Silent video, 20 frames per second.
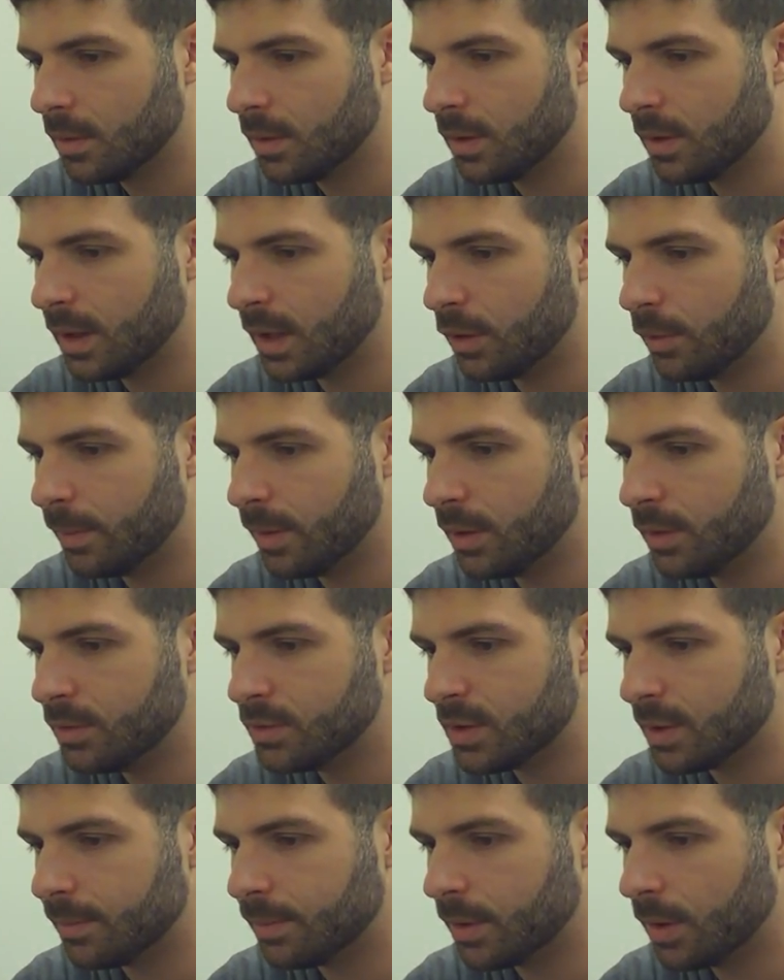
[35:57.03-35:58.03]
Yeah, you've been
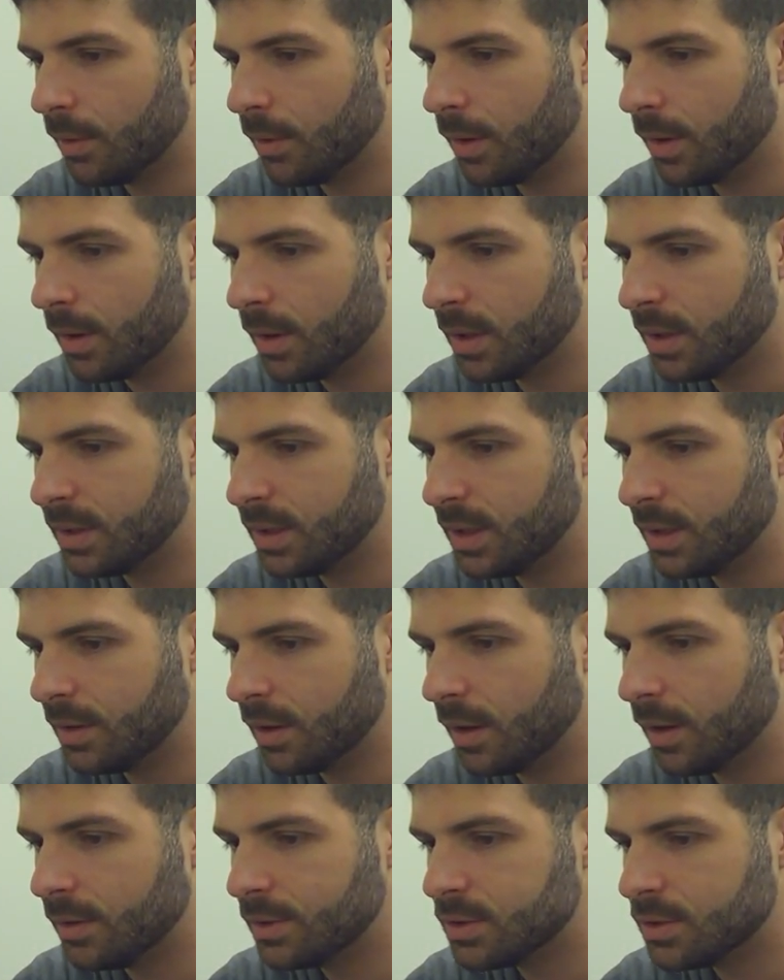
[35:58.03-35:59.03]
using ProArt and
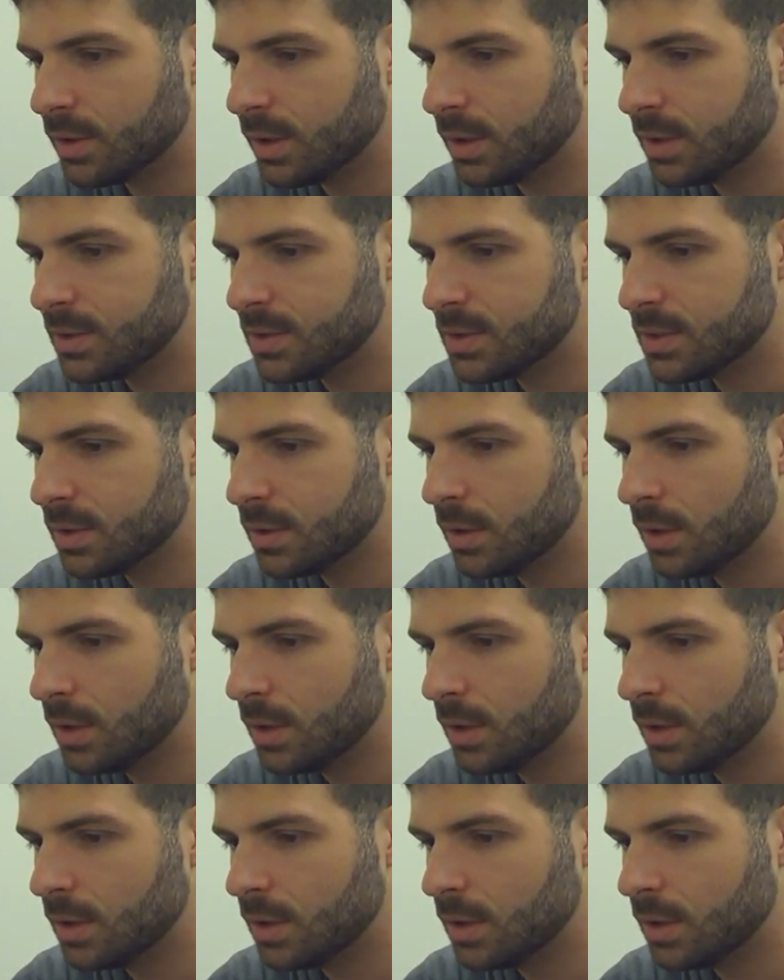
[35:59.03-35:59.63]
D'Addario strings.